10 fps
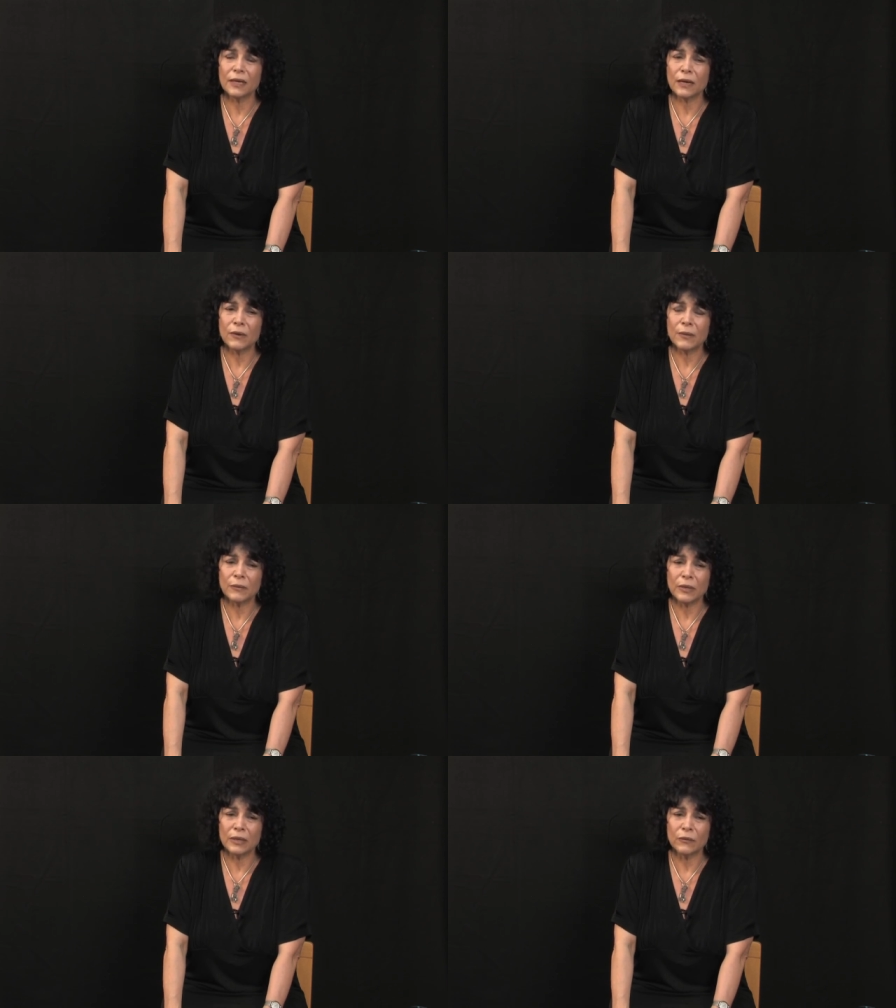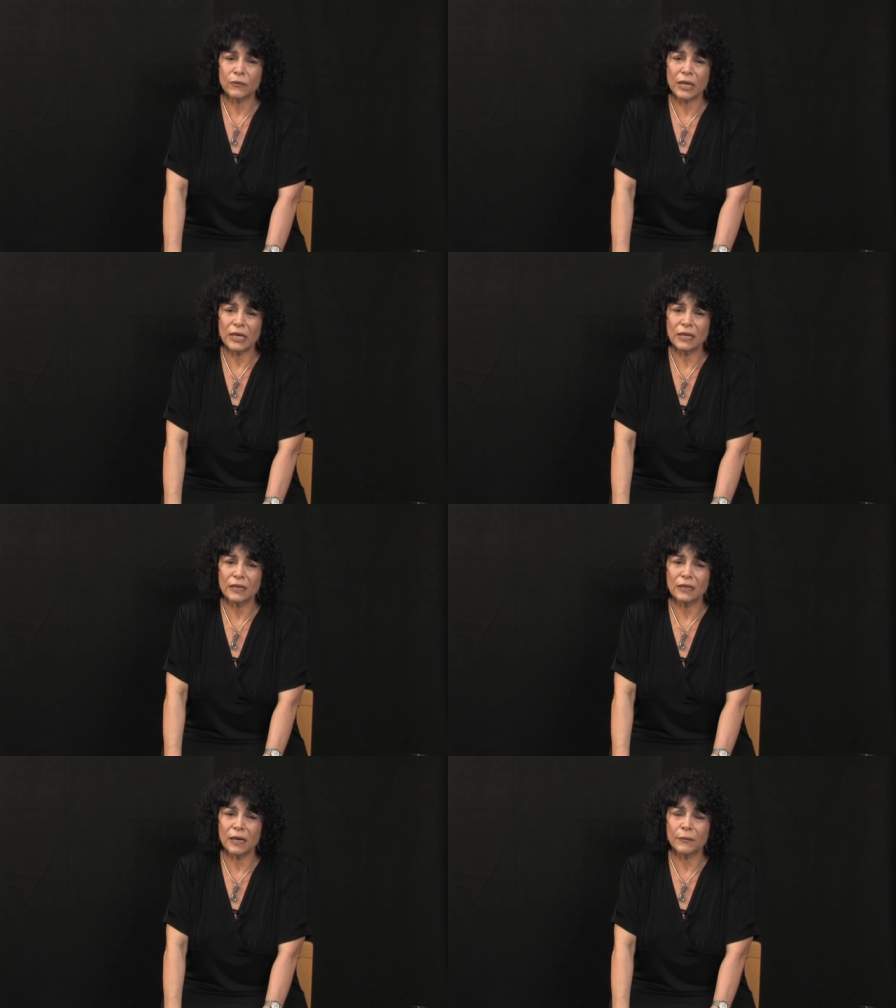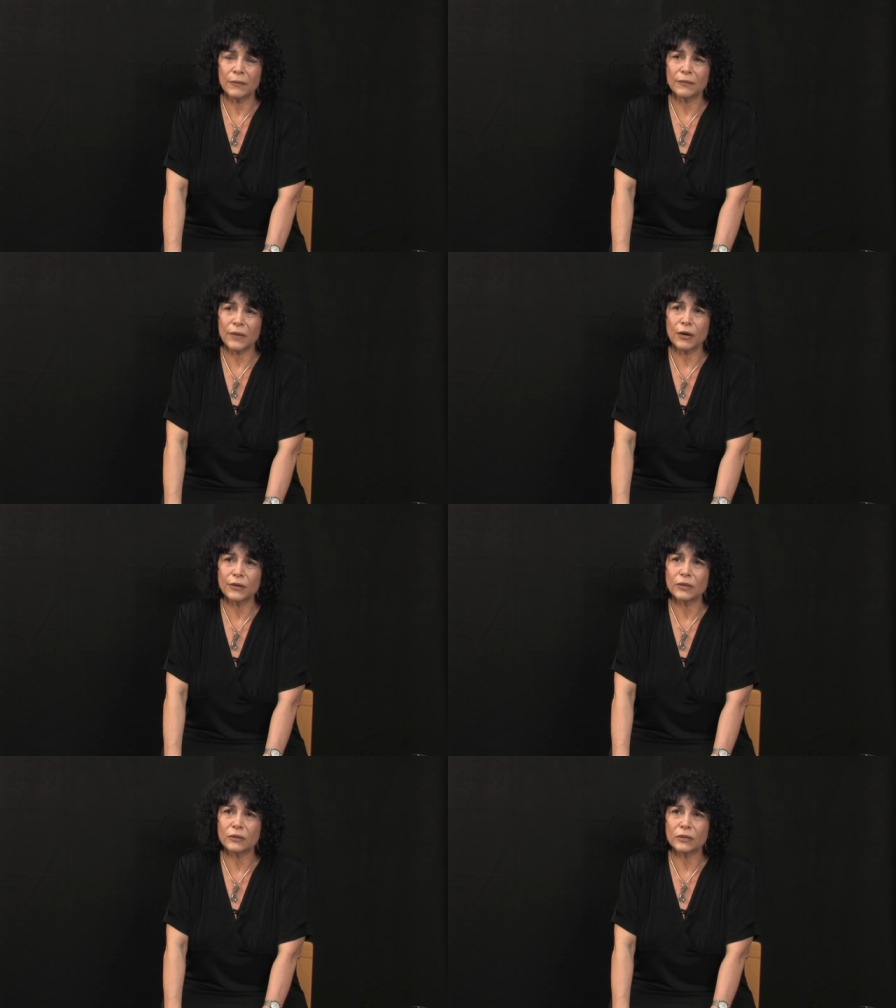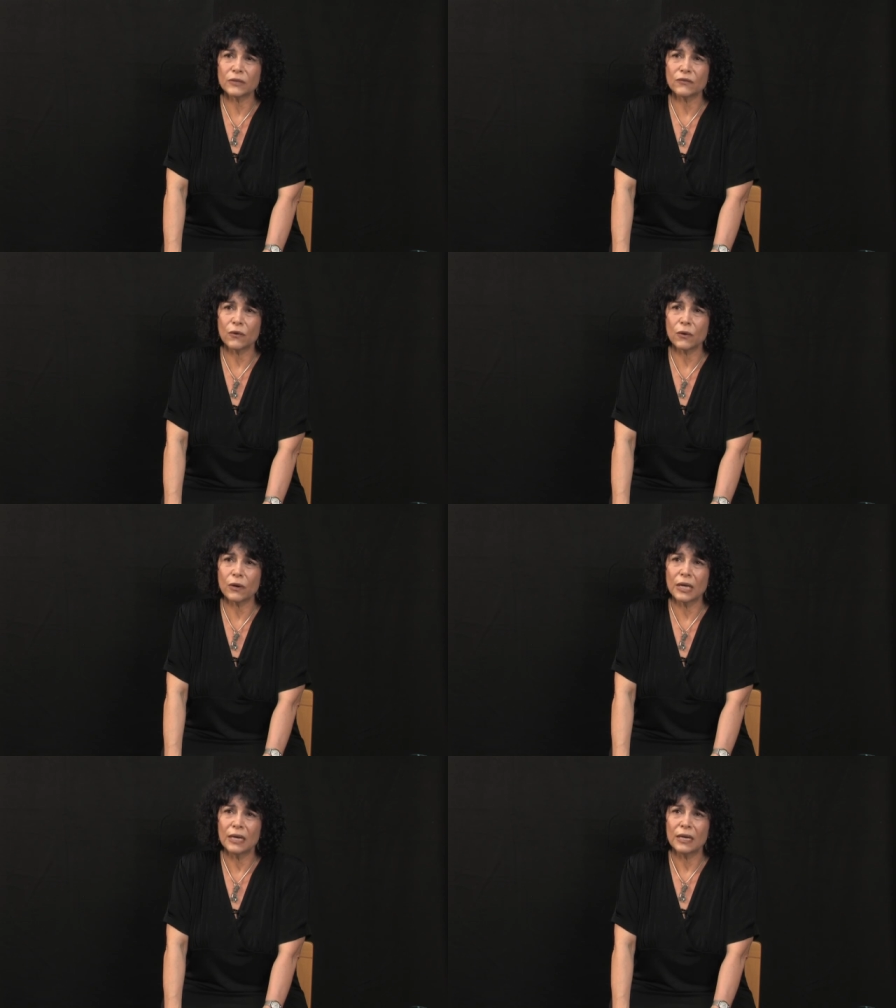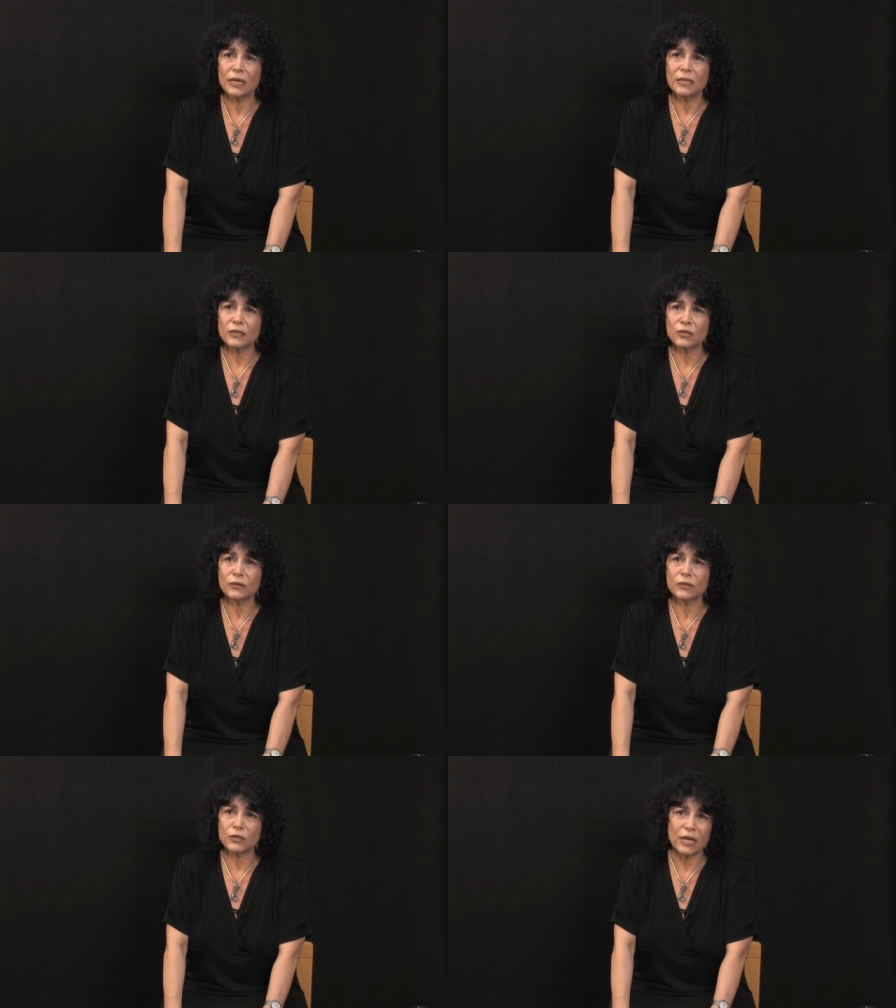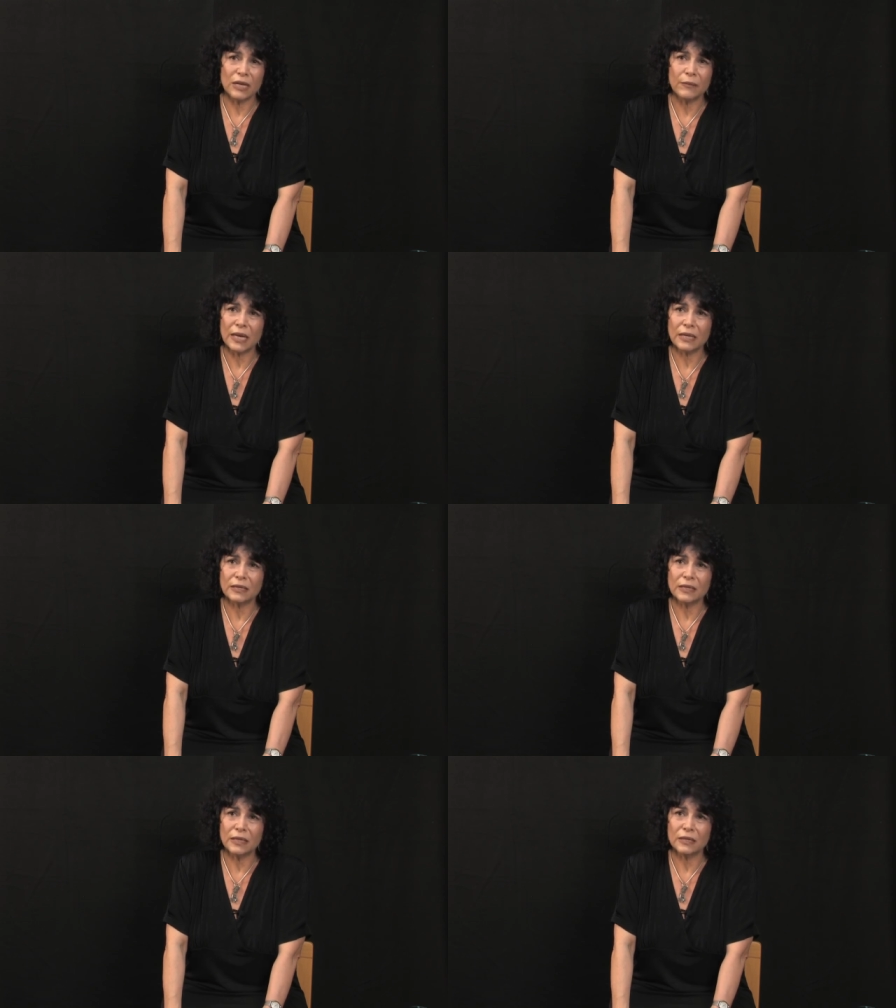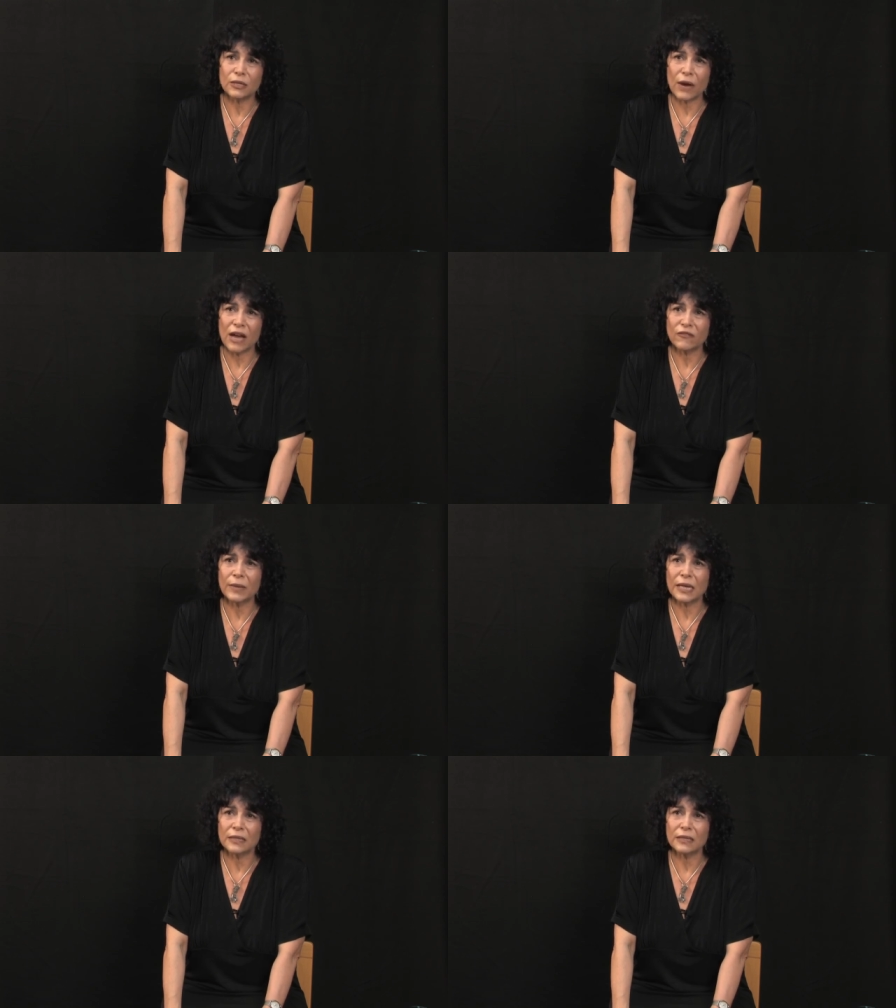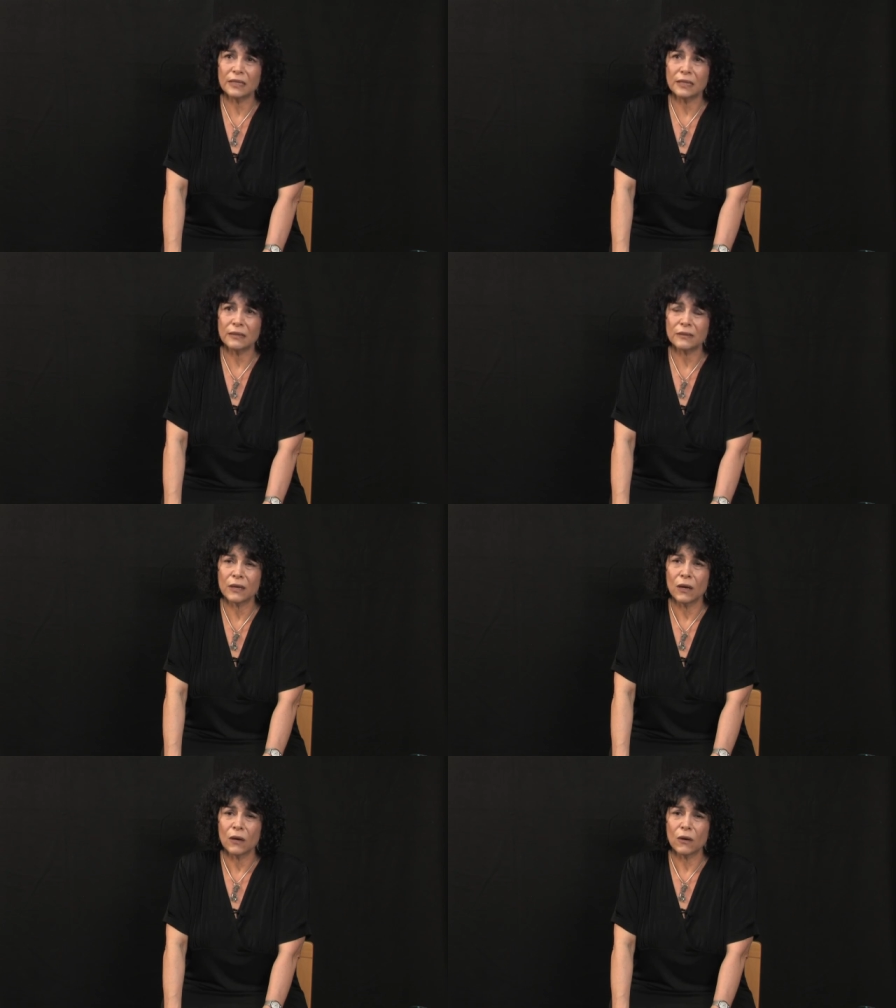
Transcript: I remember him writing articles for his trade magazines, craft magazines,